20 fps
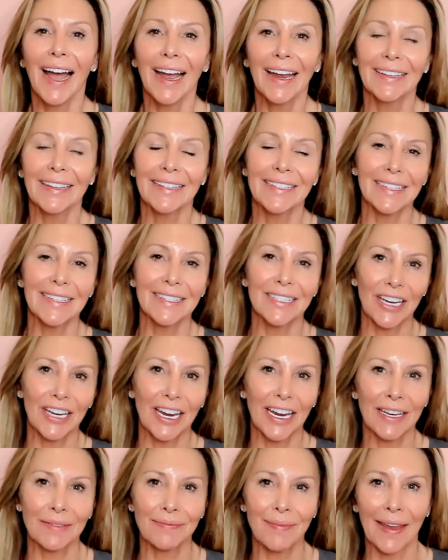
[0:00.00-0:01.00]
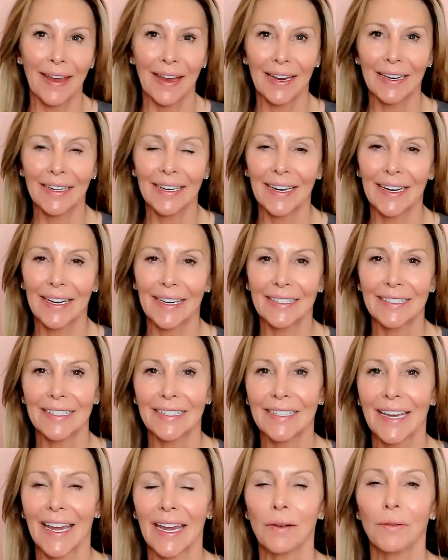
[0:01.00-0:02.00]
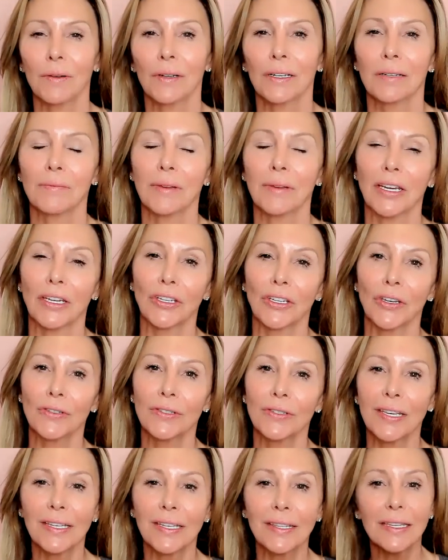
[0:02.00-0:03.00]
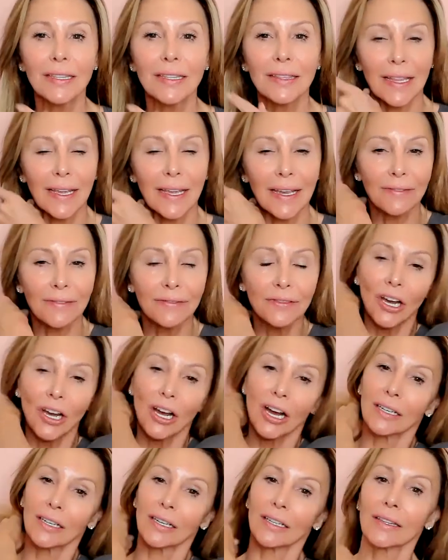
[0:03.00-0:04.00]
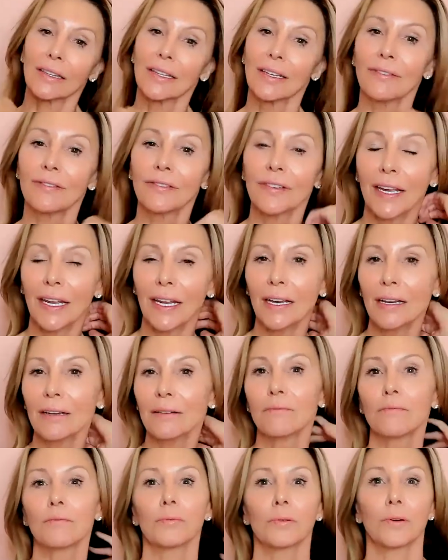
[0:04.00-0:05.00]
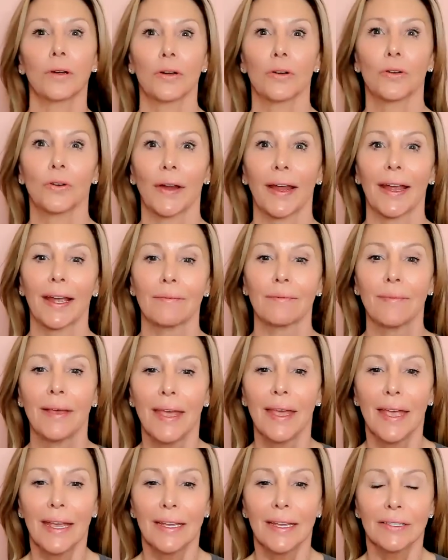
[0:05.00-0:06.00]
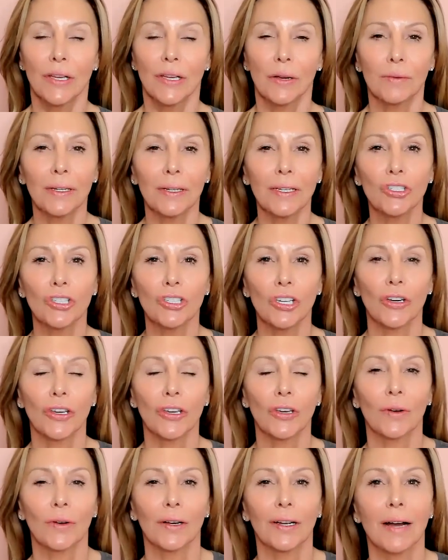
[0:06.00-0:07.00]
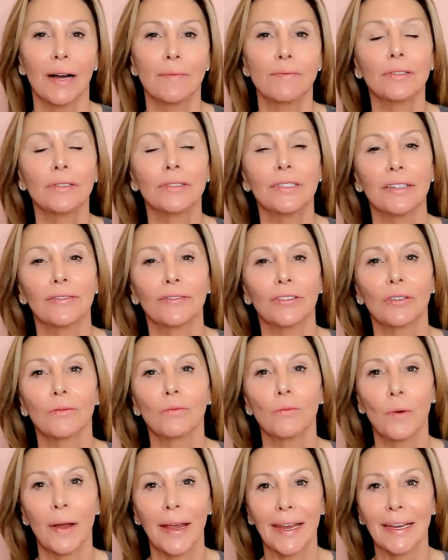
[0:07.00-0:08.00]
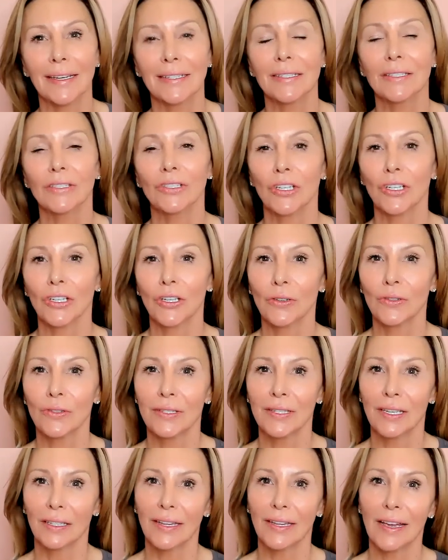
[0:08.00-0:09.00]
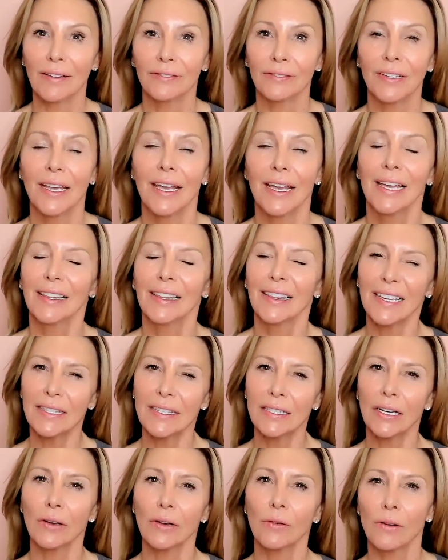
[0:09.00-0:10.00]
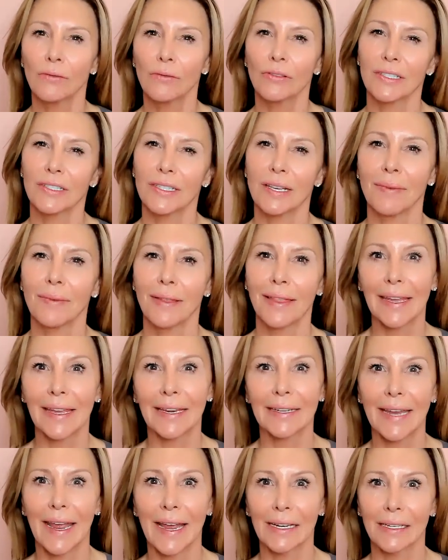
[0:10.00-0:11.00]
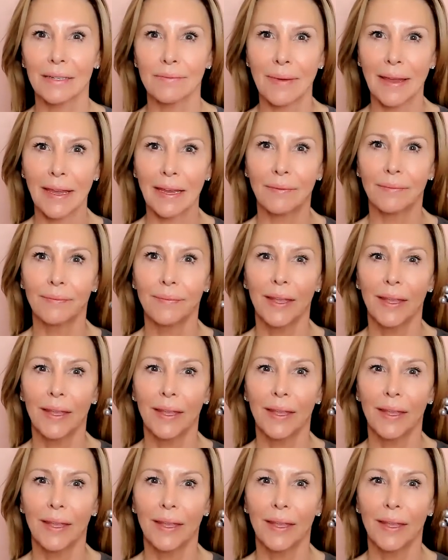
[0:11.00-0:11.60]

Hi, this is Jane Mann, and today we're going to be using the lift on a lifting program. So I'm going to show you a couple different ways to use the lift. Let's go over some of the anatomy.